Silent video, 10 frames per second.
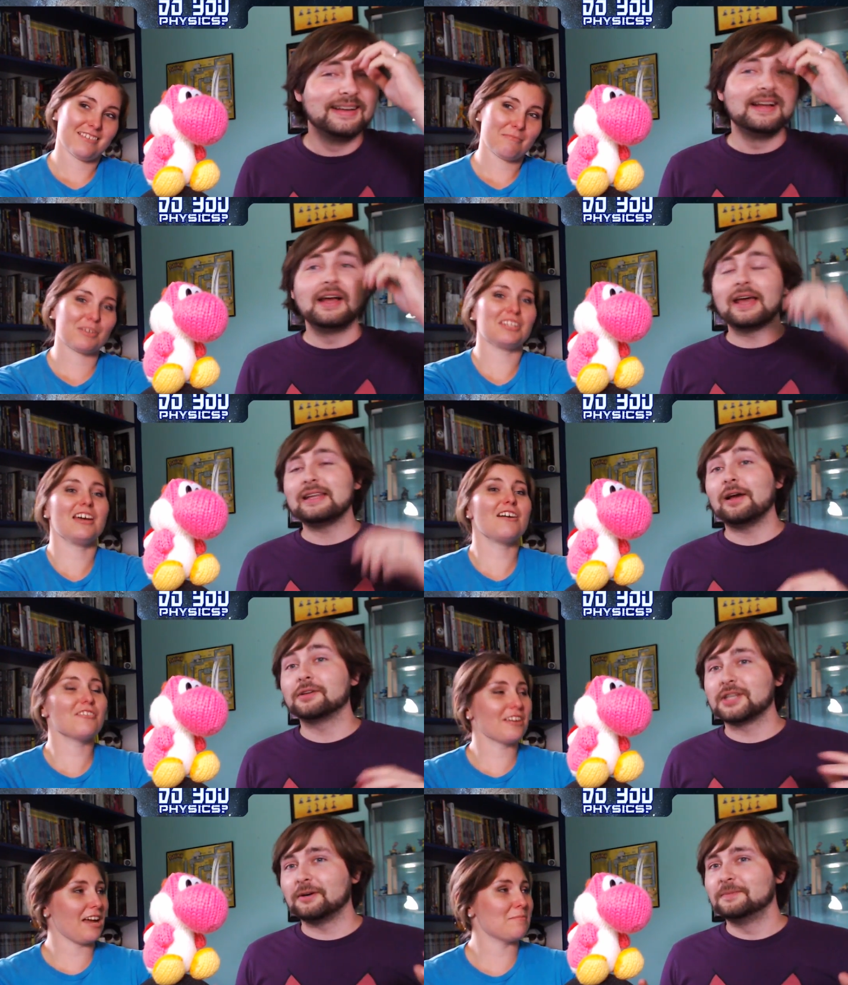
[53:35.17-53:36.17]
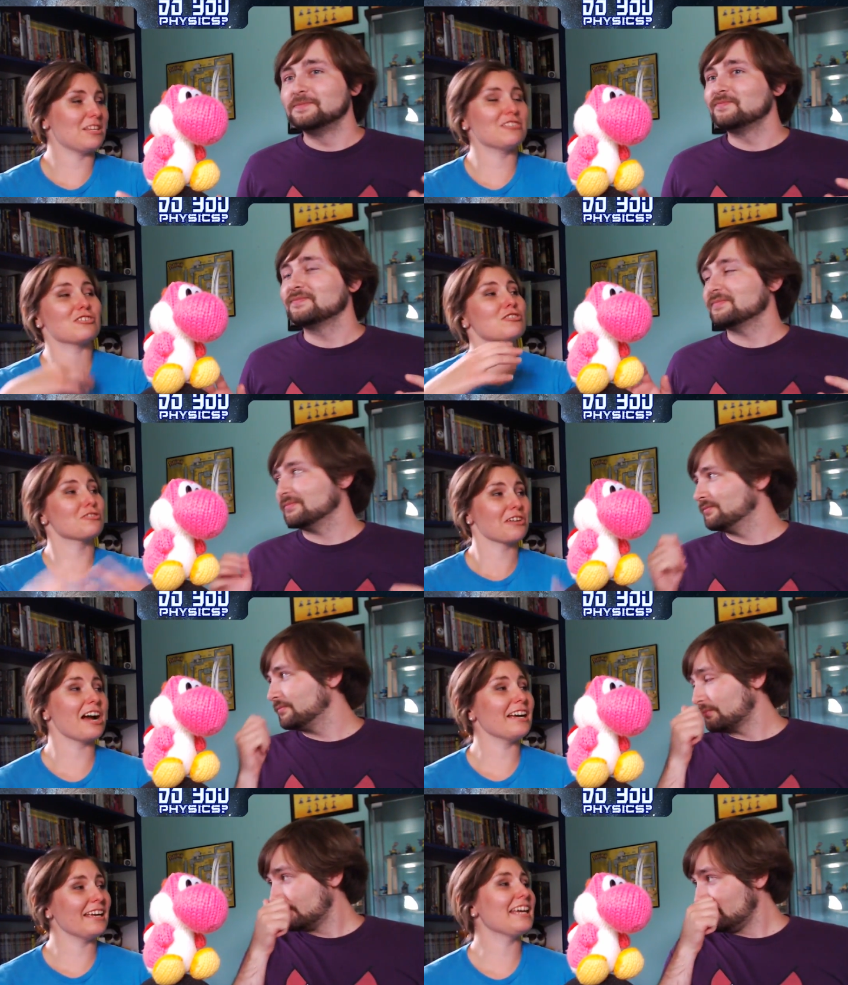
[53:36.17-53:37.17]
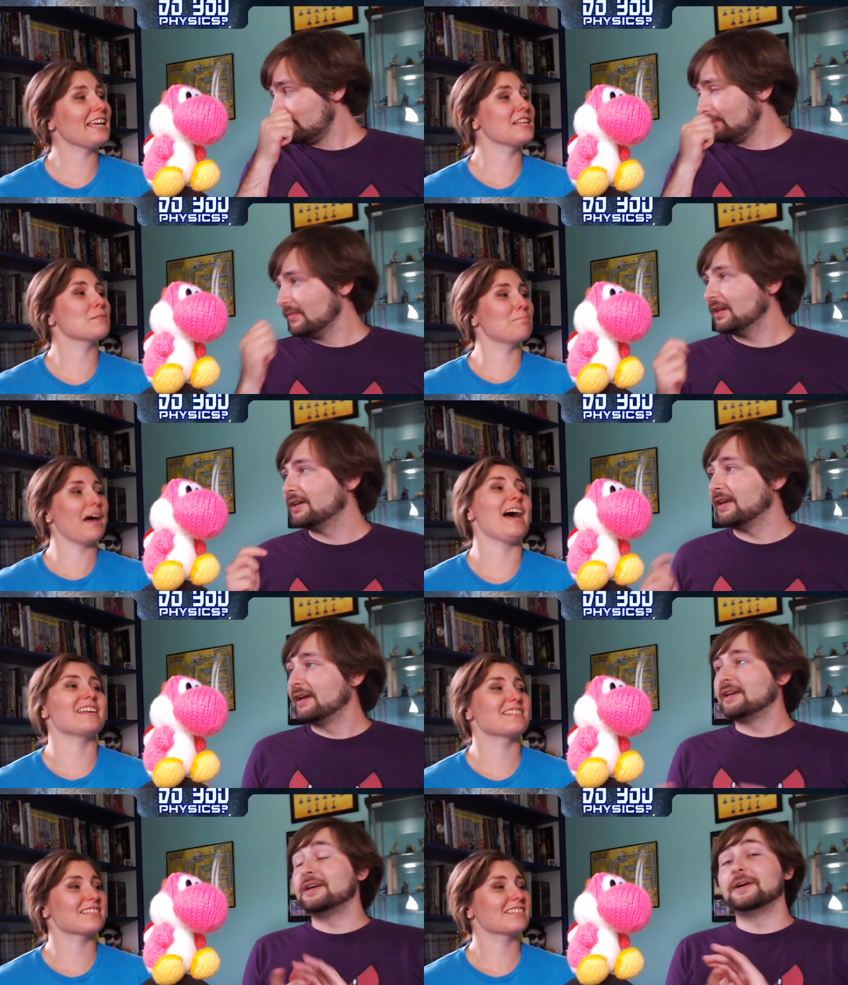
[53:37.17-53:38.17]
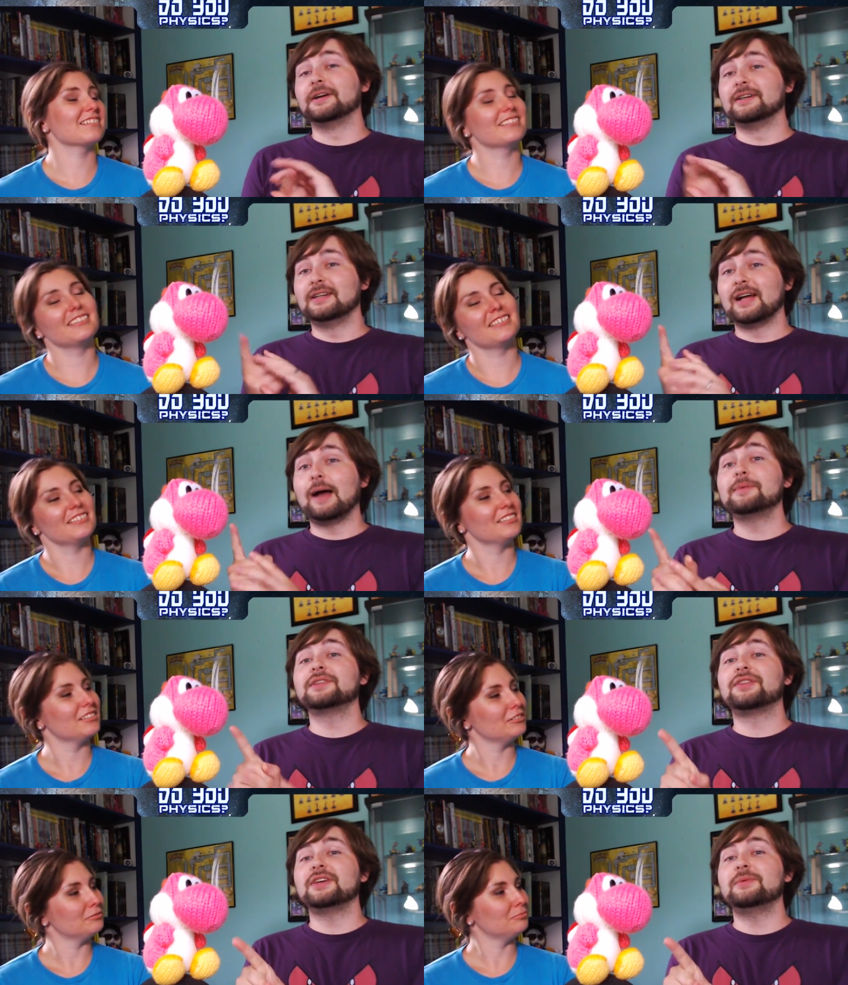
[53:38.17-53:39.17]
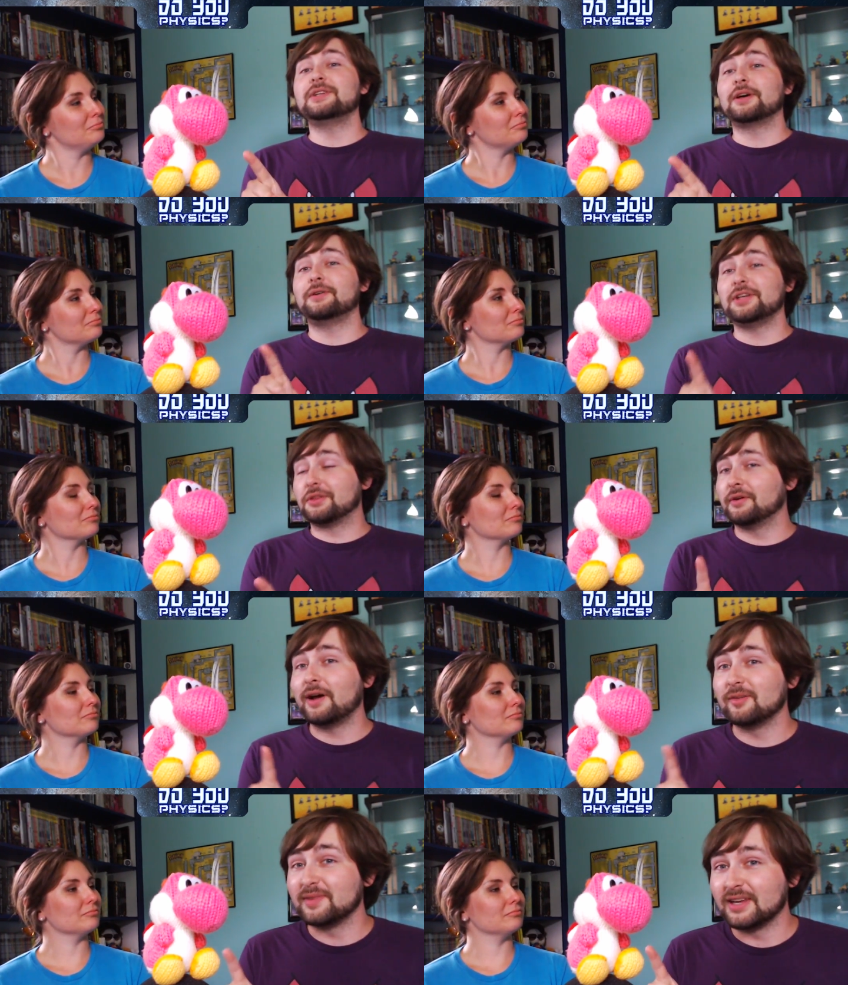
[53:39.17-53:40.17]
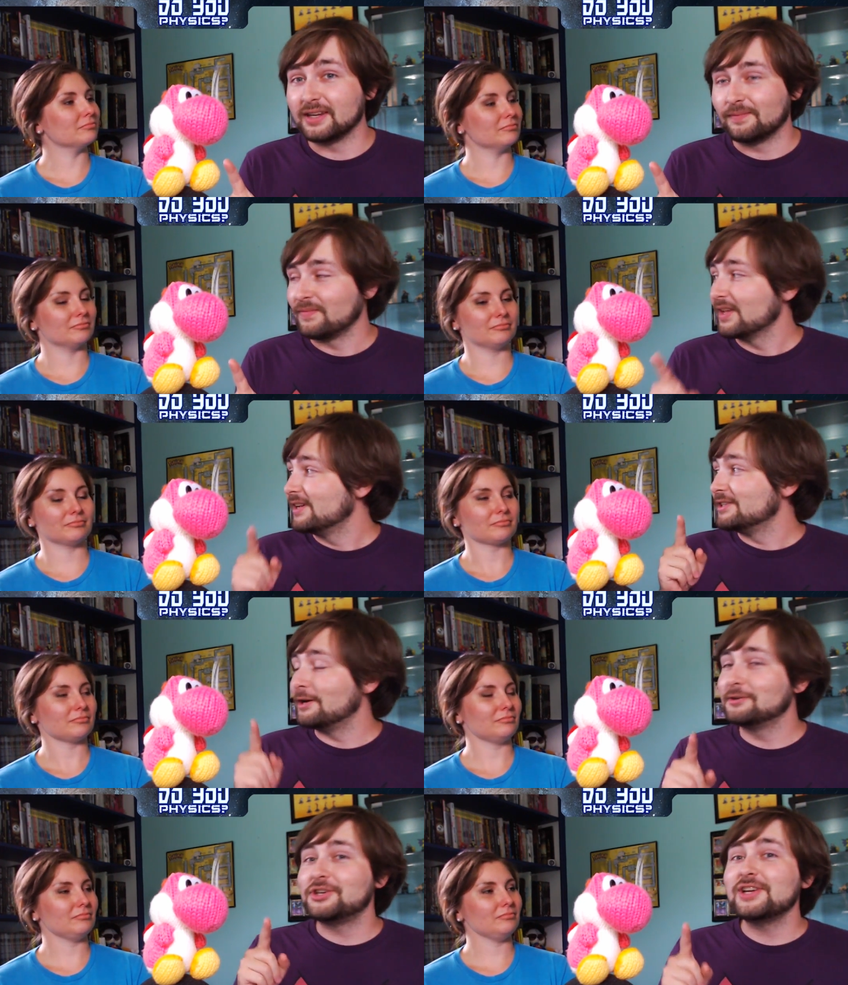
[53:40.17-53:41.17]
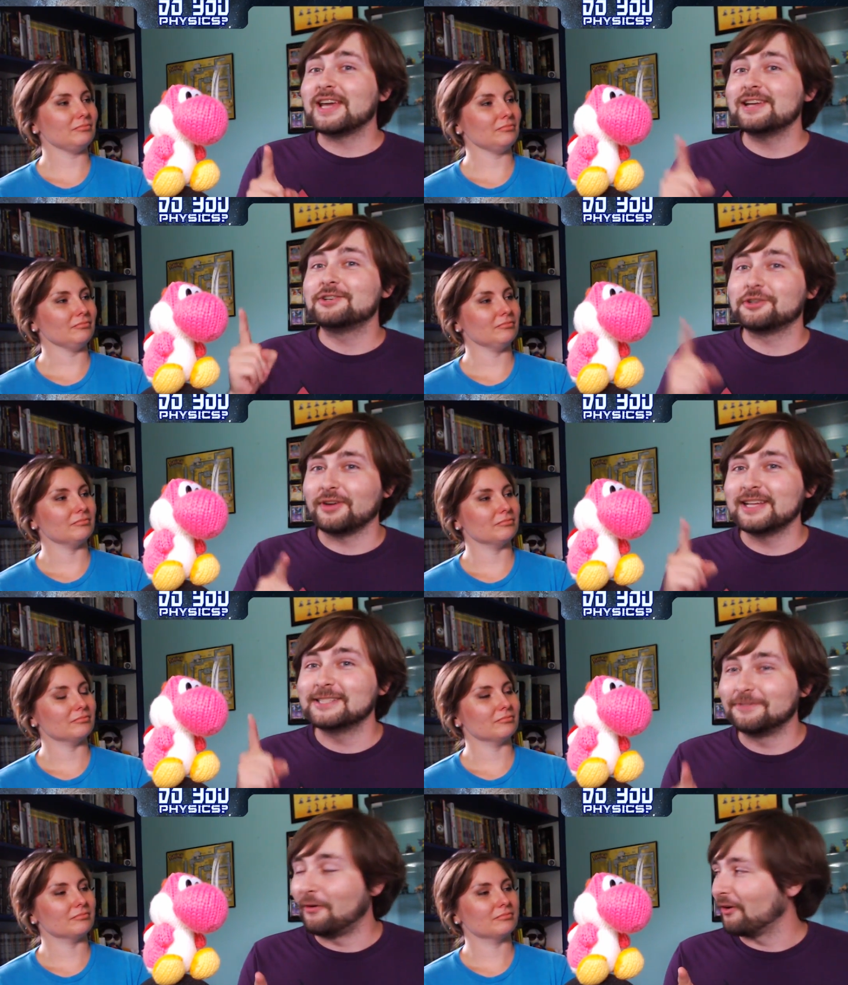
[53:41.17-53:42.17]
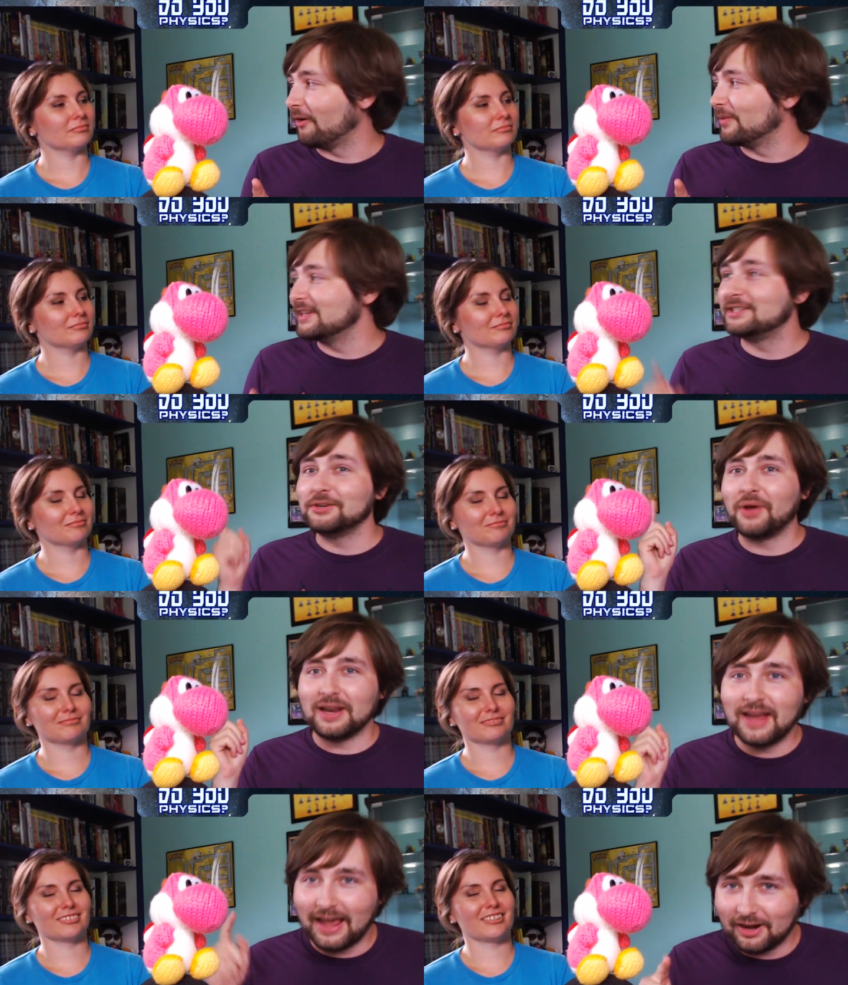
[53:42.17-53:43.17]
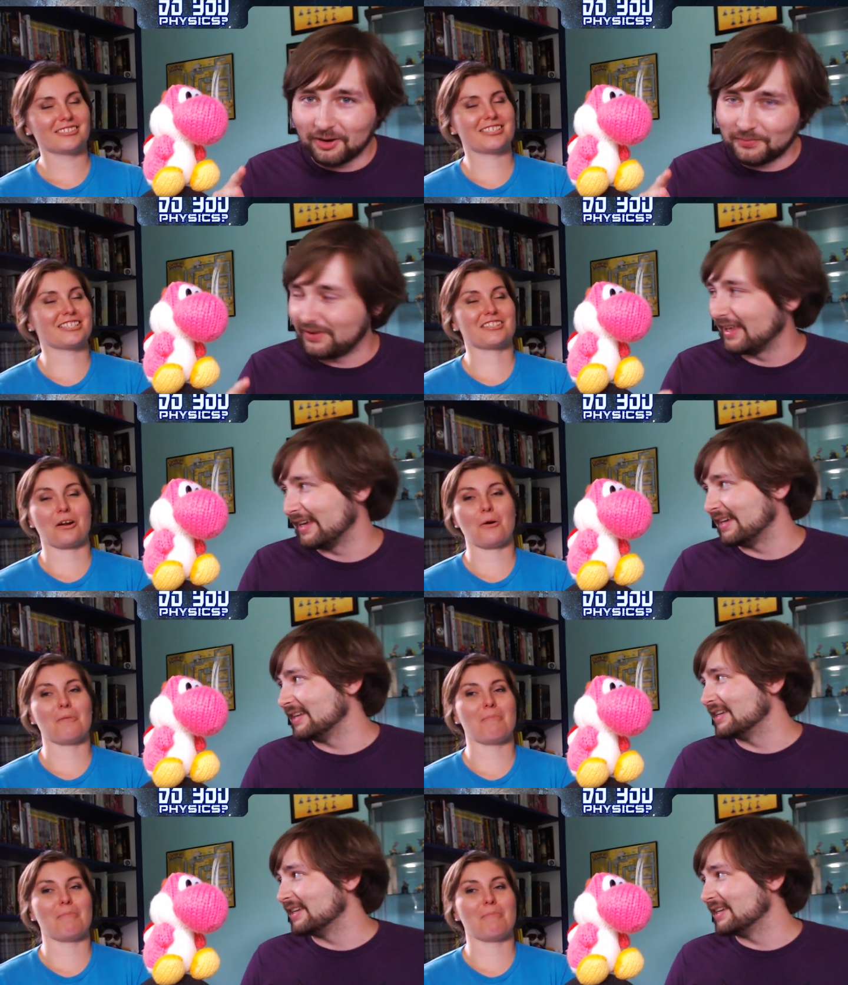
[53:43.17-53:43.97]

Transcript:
Speaker 1: But the other also, games, he's just trying his best.
Speaker 2: Here, how about the thing we totally threw out in the beginning? Yoshi can transform into an airplane. Just throw it